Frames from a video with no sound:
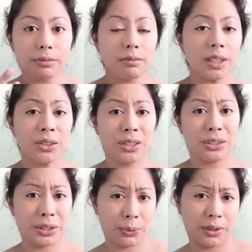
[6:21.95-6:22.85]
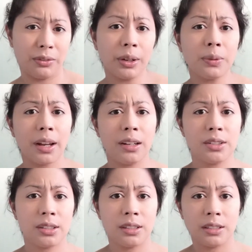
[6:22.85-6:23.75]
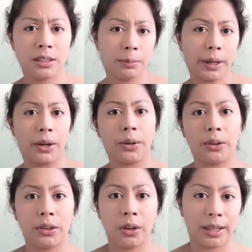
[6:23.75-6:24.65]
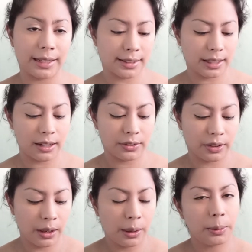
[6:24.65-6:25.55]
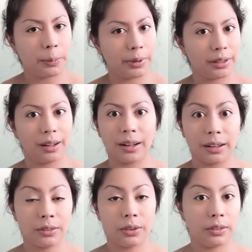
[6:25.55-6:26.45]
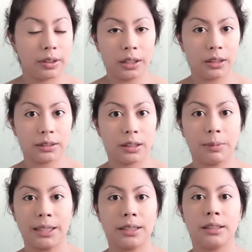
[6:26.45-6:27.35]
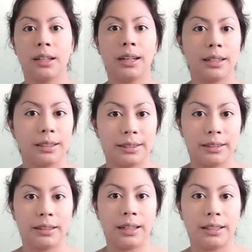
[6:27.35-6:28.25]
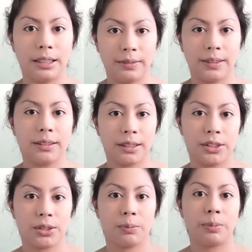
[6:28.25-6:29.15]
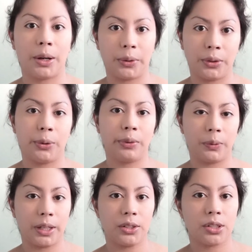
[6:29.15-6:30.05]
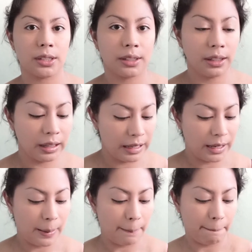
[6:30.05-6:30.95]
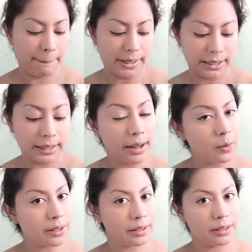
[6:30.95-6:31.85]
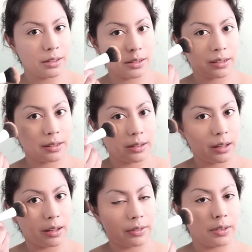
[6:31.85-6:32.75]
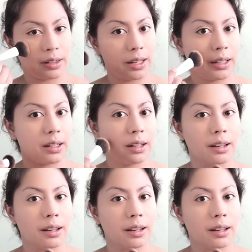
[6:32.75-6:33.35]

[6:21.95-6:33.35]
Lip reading: so I started wearing foundation and powder and all that stuff. But for a very long time I did not even touch powder or foundation. But nowadays I feel like